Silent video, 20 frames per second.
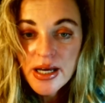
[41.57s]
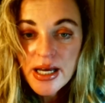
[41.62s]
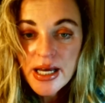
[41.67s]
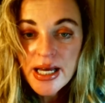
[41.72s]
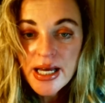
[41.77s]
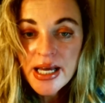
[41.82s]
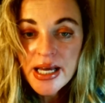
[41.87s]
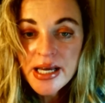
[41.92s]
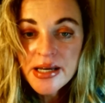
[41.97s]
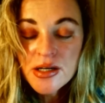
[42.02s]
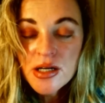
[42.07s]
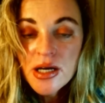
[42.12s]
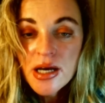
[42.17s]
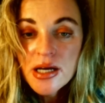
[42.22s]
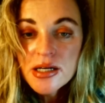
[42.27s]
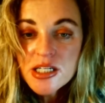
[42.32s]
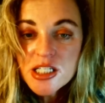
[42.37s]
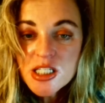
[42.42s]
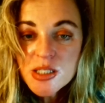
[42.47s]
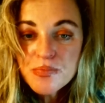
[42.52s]
and
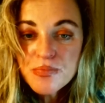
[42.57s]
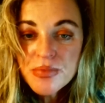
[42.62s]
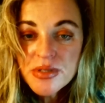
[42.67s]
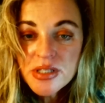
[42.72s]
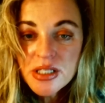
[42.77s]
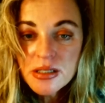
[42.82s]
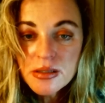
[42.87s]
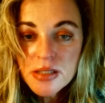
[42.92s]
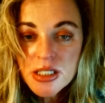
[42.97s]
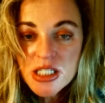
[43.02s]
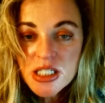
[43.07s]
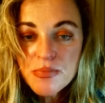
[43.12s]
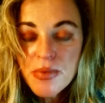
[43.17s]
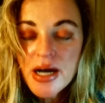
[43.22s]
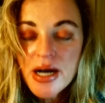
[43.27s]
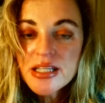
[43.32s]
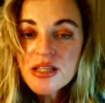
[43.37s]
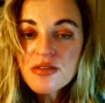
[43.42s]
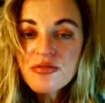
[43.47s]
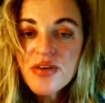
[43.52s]
dis,
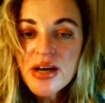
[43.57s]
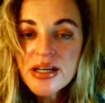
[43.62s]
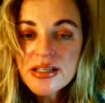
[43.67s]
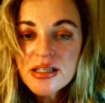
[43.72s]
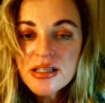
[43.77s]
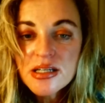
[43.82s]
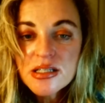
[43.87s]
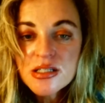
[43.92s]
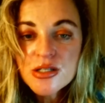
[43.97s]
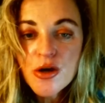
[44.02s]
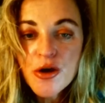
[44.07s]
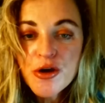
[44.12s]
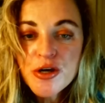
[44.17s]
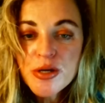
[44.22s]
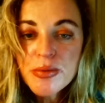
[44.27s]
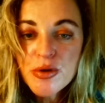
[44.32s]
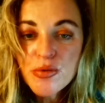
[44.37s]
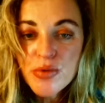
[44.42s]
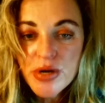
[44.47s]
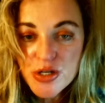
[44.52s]
despite the fact that it's going
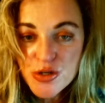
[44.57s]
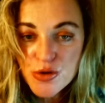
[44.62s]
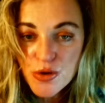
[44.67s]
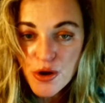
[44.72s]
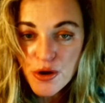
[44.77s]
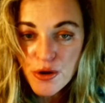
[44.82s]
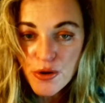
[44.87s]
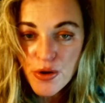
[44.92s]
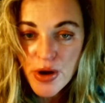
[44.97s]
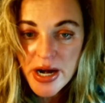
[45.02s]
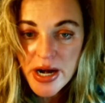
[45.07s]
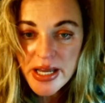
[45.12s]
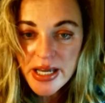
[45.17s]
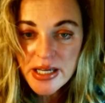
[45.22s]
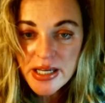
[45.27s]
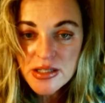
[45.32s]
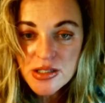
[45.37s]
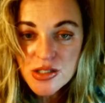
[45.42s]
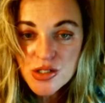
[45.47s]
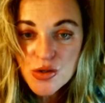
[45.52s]
to be retrograding
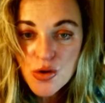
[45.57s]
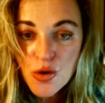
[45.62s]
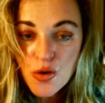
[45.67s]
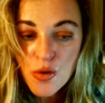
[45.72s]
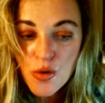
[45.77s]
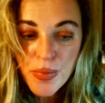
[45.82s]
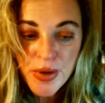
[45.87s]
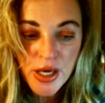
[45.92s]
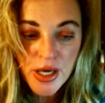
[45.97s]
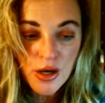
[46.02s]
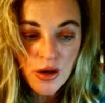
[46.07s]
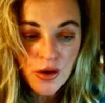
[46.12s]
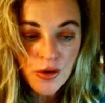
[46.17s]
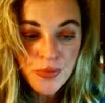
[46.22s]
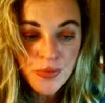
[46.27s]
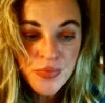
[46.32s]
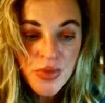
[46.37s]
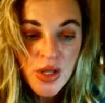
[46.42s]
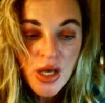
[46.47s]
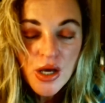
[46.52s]
in
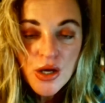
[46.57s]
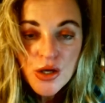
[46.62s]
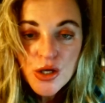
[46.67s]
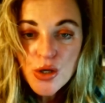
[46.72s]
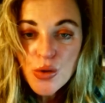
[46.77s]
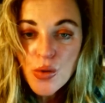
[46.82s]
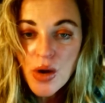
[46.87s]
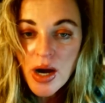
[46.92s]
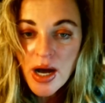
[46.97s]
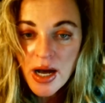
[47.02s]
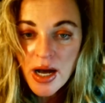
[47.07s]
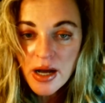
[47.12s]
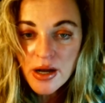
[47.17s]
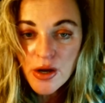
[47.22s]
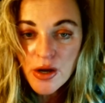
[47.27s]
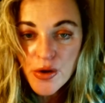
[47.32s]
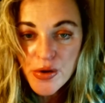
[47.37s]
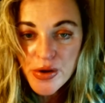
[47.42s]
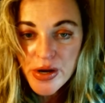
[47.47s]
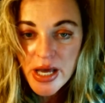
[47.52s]
Scorpio, you are
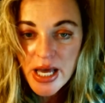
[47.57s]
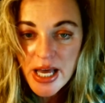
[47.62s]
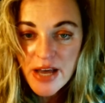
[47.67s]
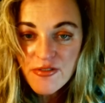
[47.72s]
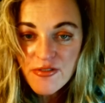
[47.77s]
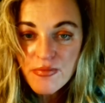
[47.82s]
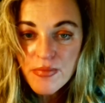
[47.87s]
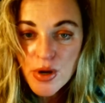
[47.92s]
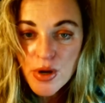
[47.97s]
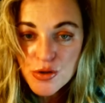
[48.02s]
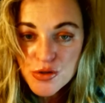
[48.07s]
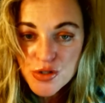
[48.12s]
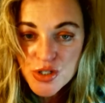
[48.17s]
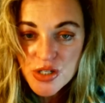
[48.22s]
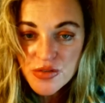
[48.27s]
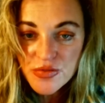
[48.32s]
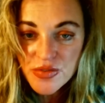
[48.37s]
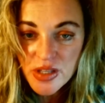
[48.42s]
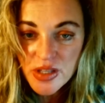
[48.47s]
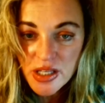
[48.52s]
going to have
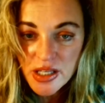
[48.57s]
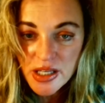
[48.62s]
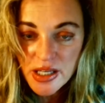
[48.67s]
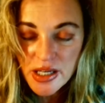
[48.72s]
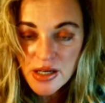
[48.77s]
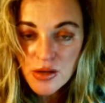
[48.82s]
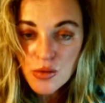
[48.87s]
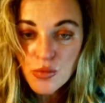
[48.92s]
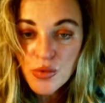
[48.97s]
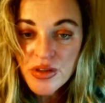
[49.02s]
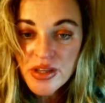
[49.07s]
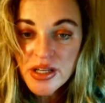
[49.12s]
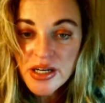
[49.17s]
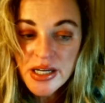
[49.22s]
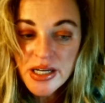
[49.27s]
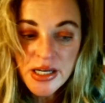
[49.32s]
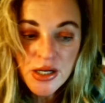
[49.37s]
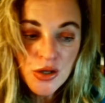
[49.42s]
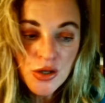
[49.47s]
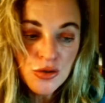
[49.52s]
most of the year with it
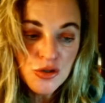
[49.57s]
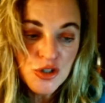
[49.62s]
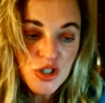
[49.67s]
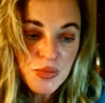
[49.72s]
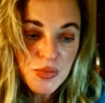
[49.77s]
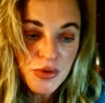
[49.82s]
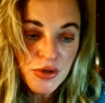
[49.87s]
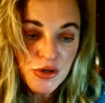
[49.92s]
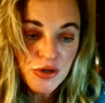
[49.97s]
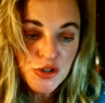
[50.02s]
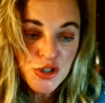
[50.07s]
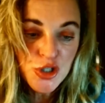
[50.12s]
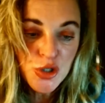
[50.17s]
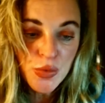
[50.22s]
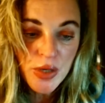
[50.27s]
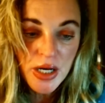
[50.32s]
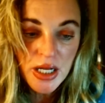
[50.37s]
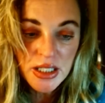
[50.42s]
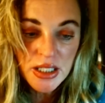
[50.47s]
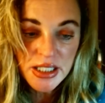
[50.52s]
in your
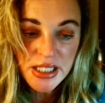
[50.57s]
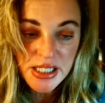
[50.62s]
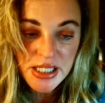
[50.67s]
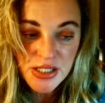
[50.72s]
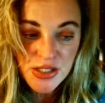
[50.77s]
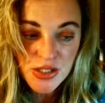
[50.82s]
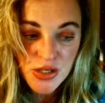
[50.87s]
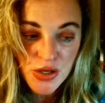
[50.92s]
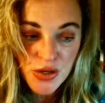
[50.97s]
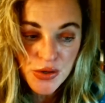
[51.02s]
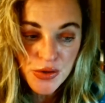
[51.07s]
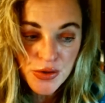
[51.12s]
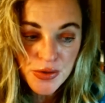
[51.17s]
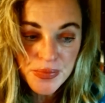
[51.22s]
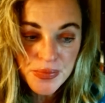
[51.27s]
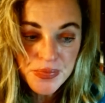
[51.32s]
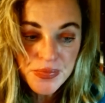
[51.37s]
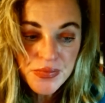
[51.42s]
spirituality zone.